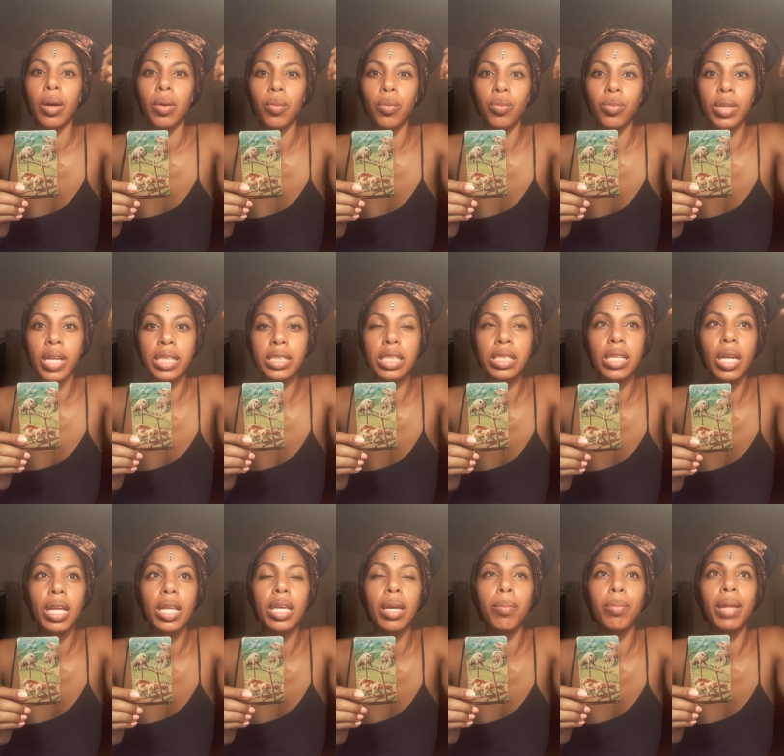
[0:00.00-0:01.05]

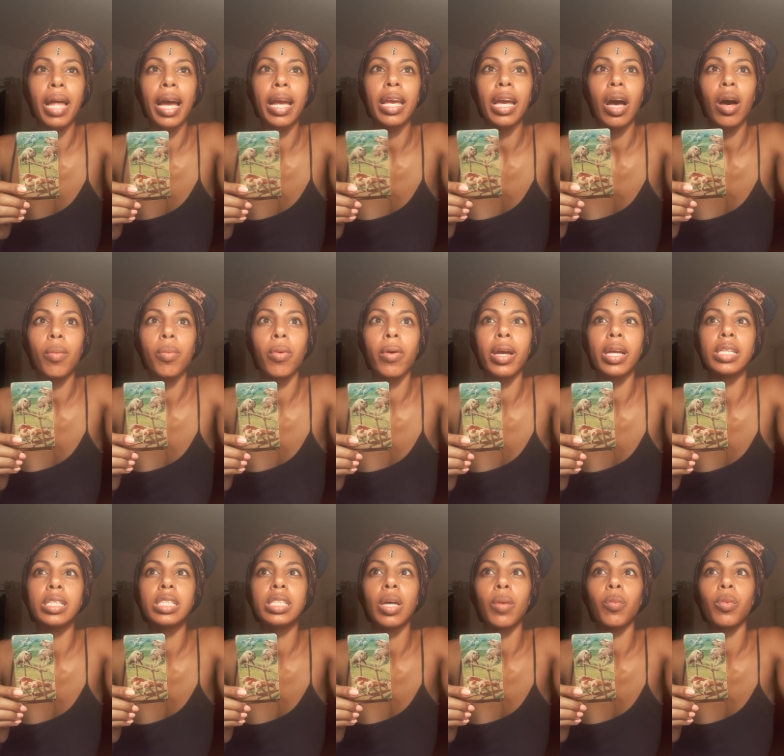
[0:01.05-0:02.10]
necessarily a black cowboy and
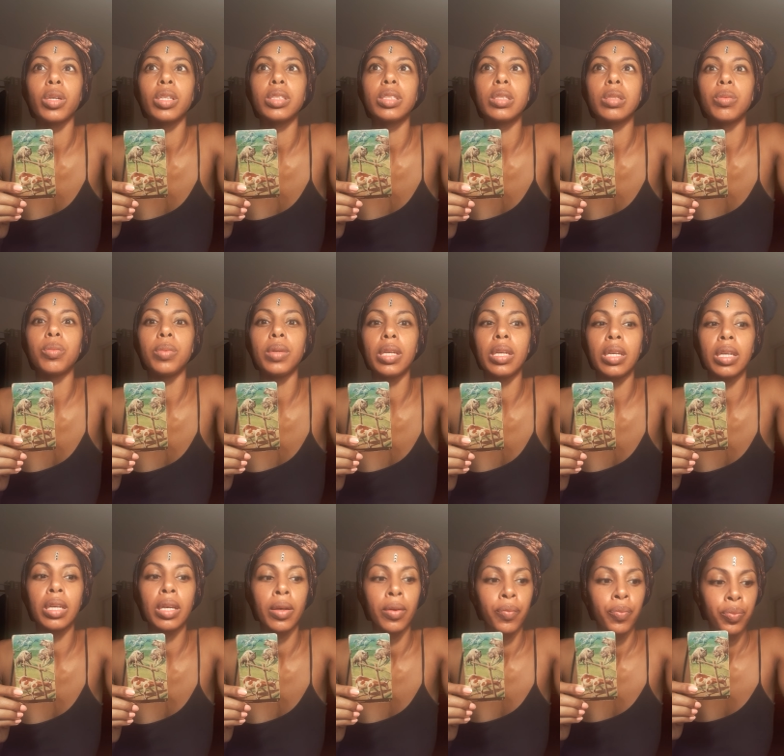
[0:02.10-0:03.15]
someone to
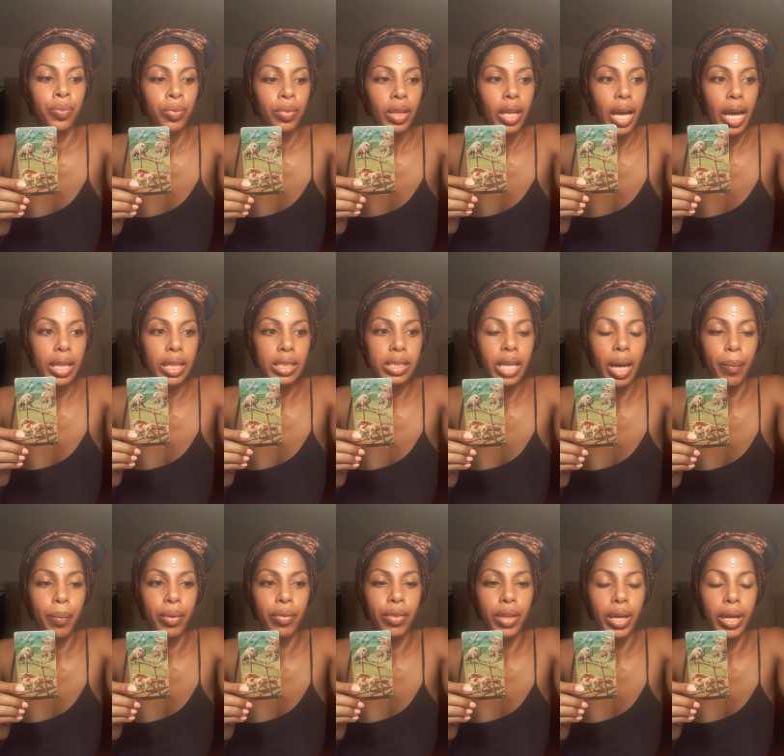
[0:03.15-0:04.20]
be at the top
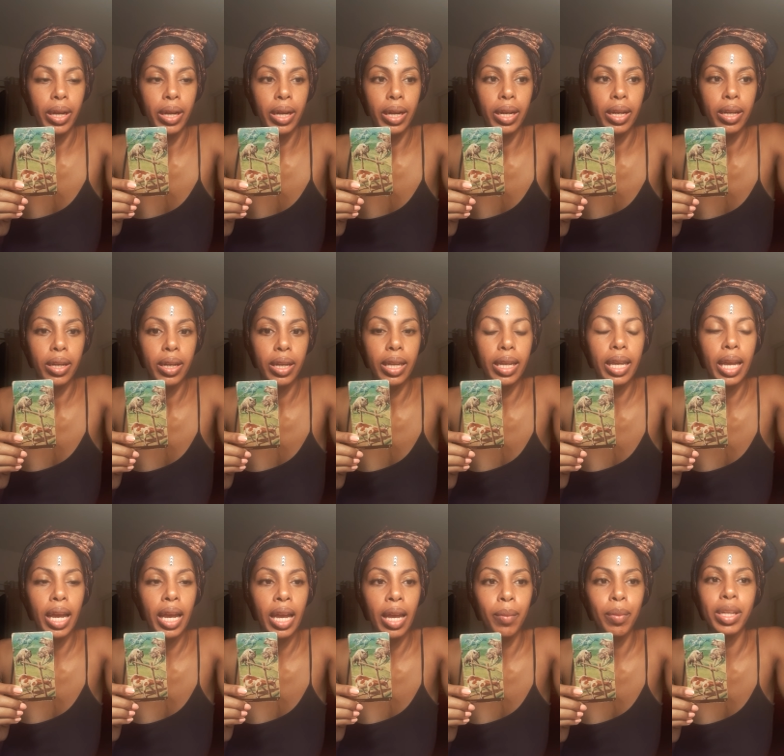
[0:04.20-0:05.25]
of their
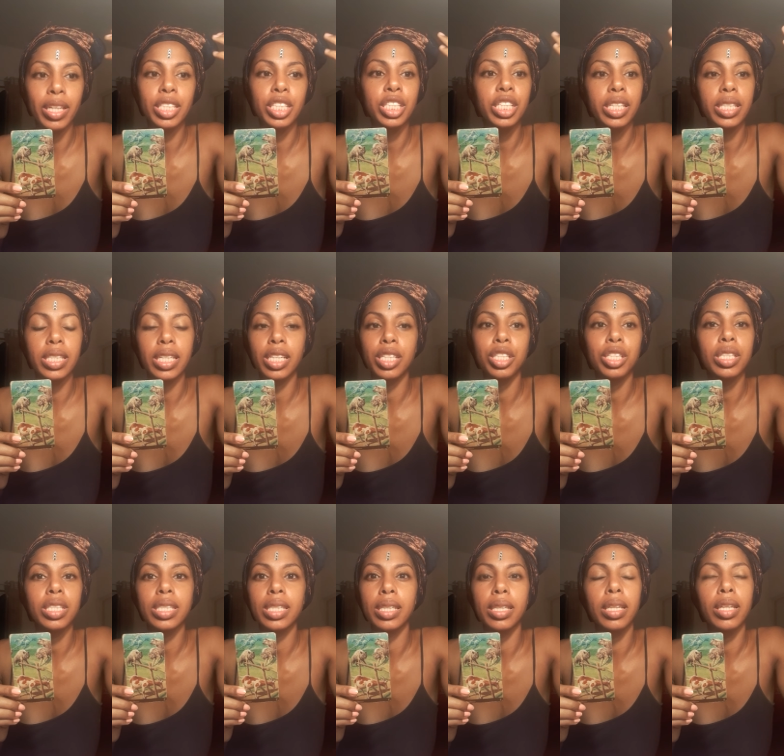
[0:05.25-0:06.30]
game. It's just it's
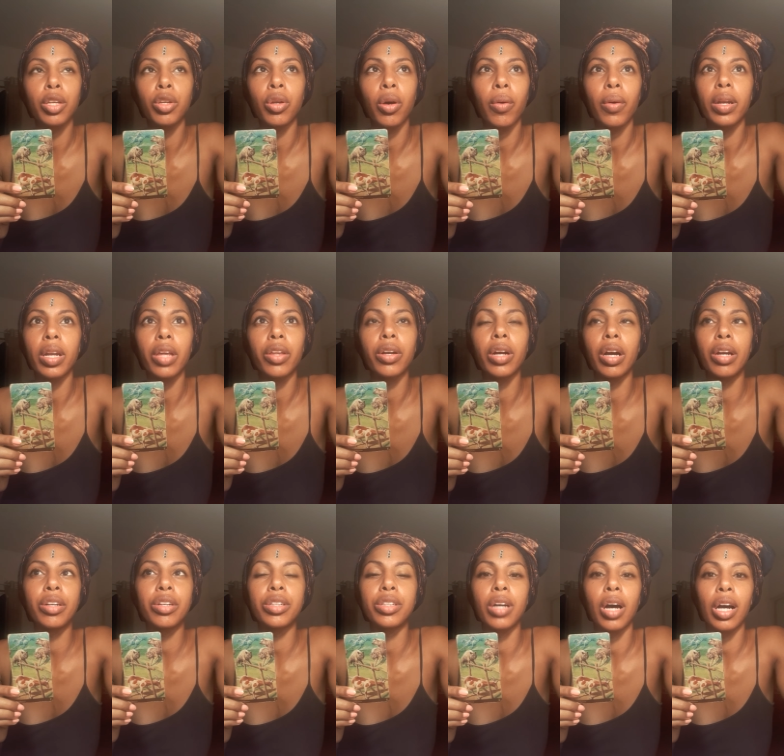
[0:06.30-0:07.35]
just you know another
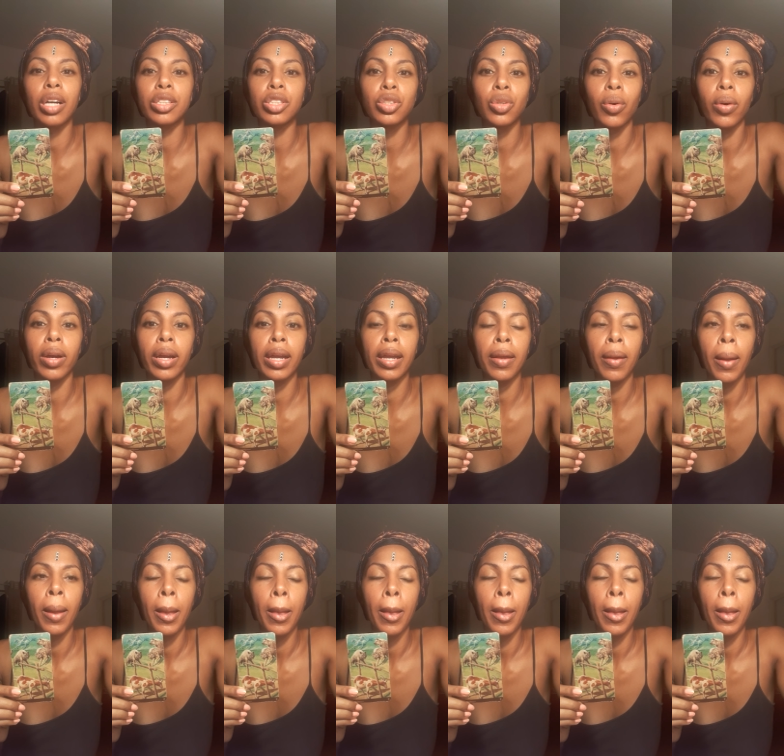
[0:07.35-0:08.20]
underdog story,